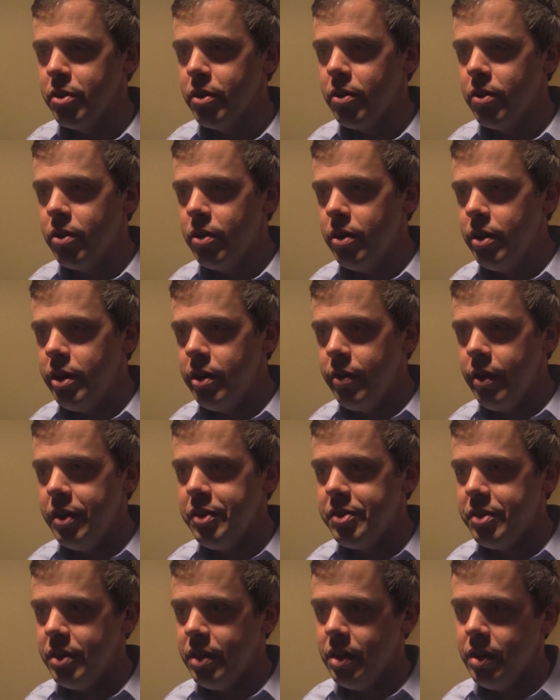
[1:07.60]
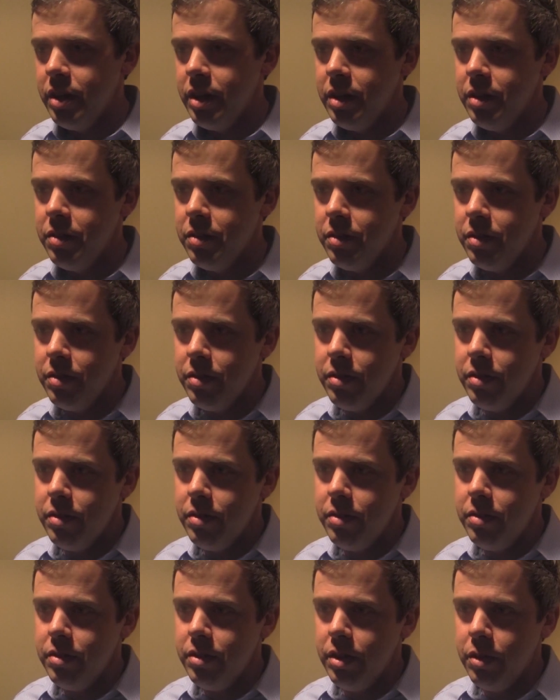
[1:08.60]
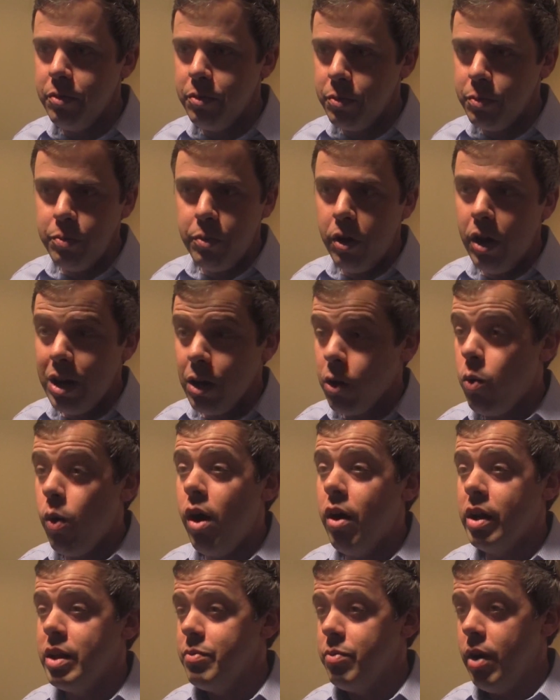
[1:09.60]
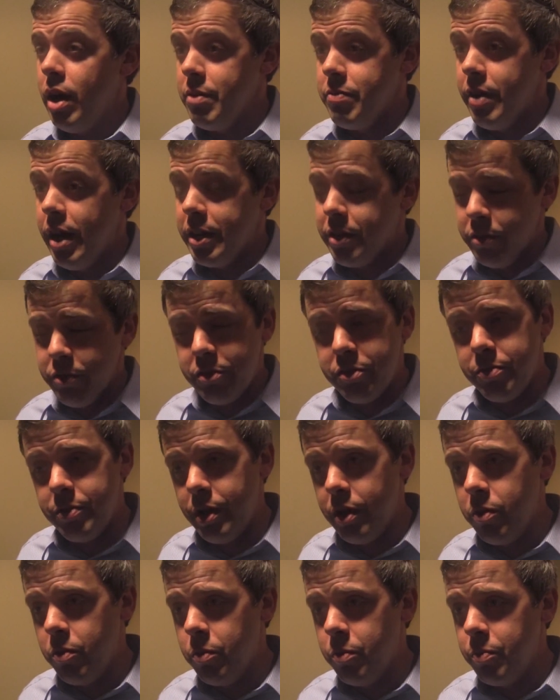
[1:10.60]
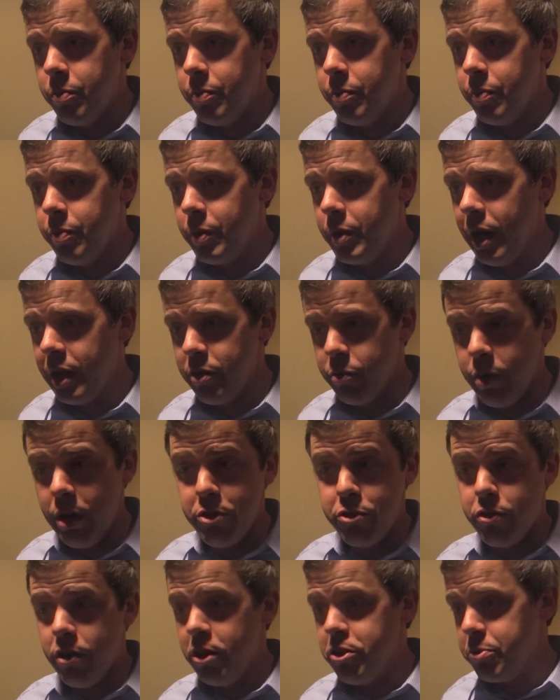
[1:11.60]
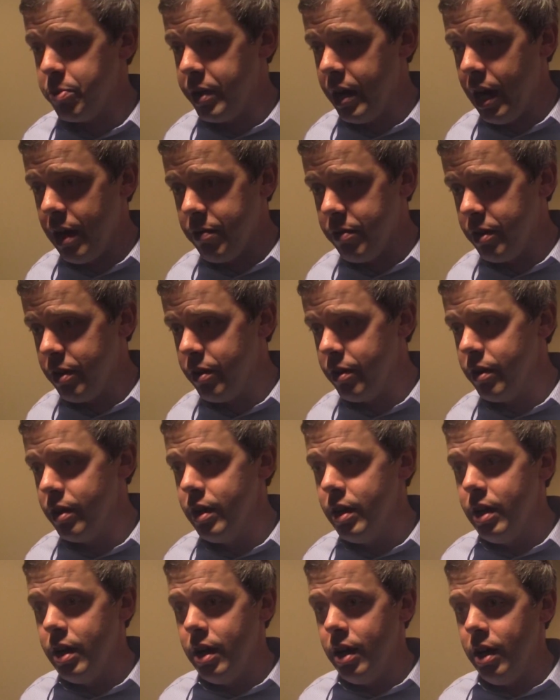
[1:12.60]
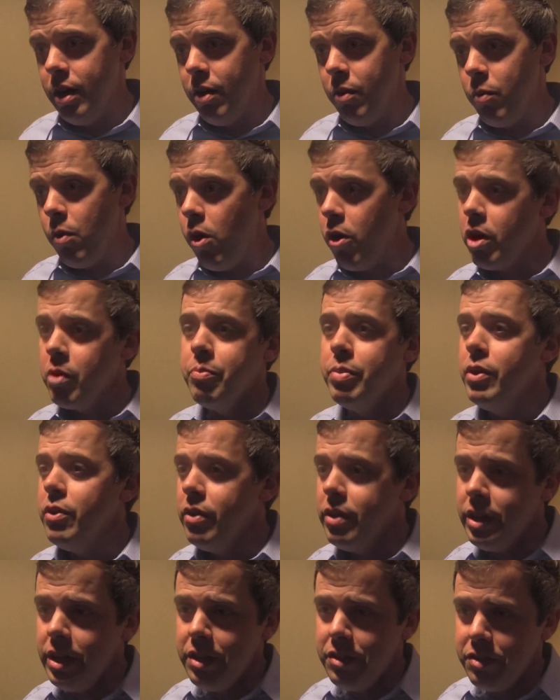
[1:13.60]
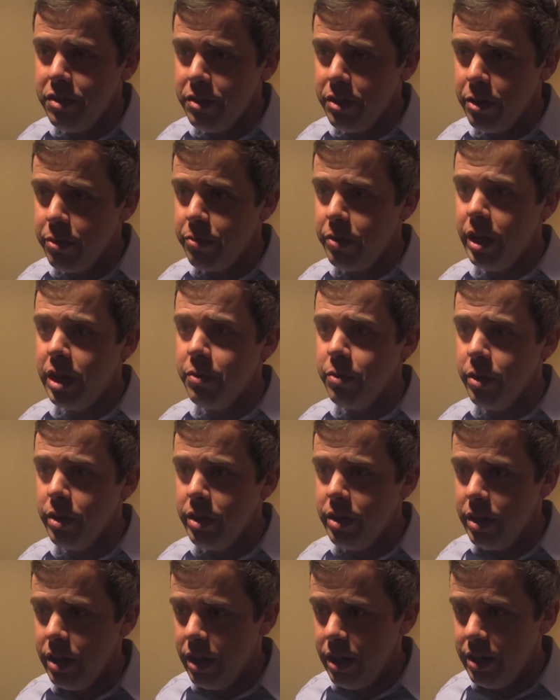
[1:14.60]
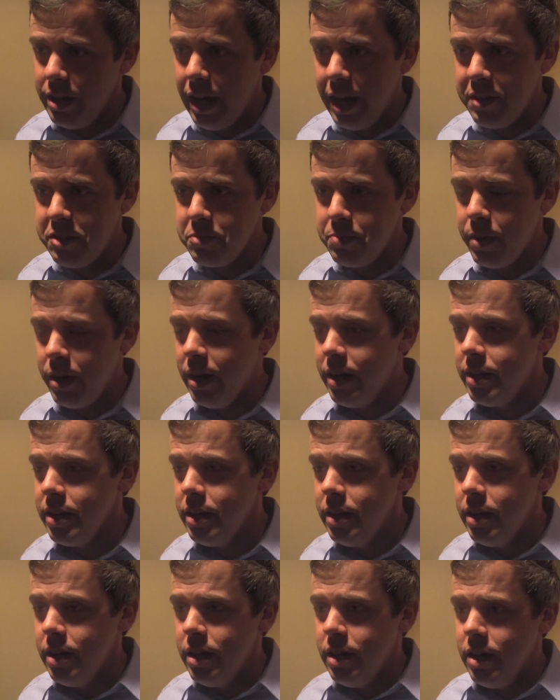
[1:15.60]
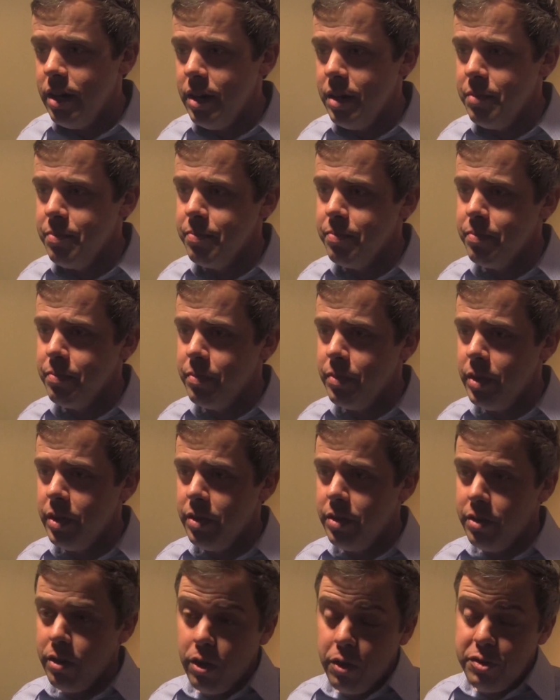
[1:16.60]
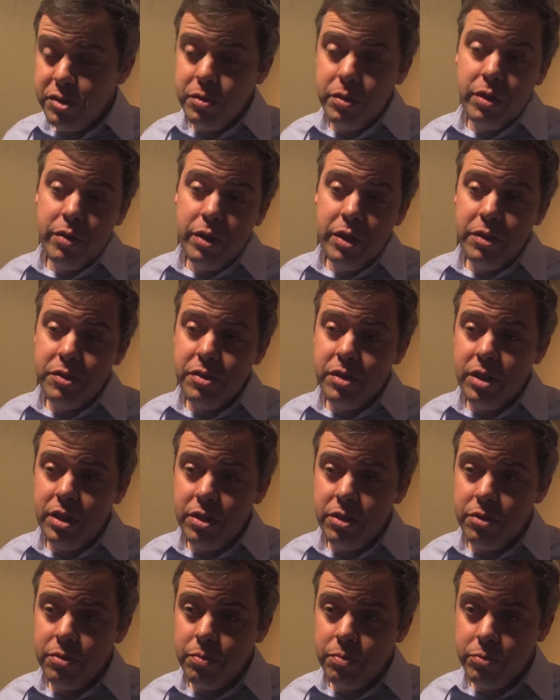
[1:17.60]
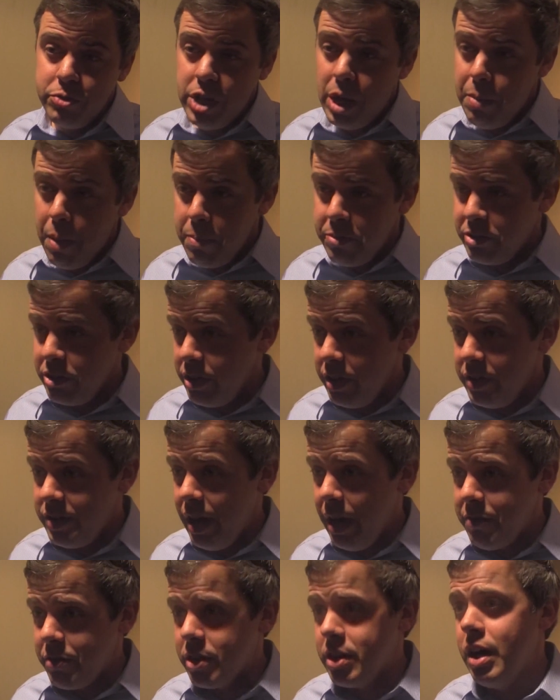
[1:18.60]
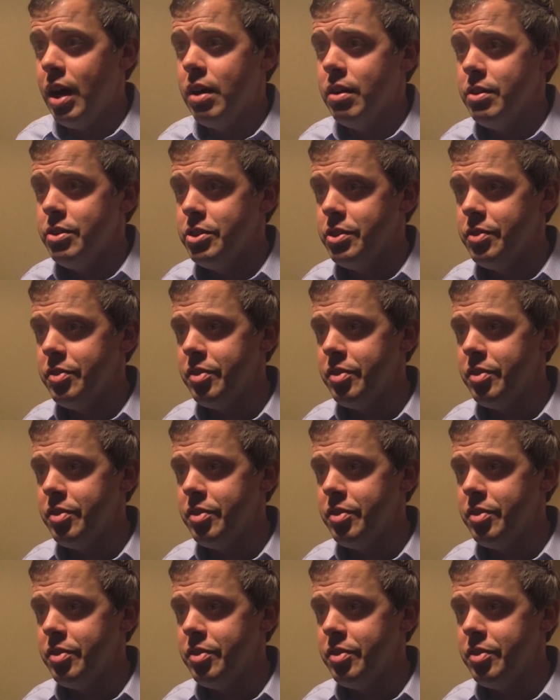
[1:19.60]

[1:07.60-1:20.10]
are, are interested in, in, you know, a lot of quality of life factors, you know, kind of restaurants we have here, uh, walkability to their favorite uh, night spot. Um, they're also interested in job opportunities after college,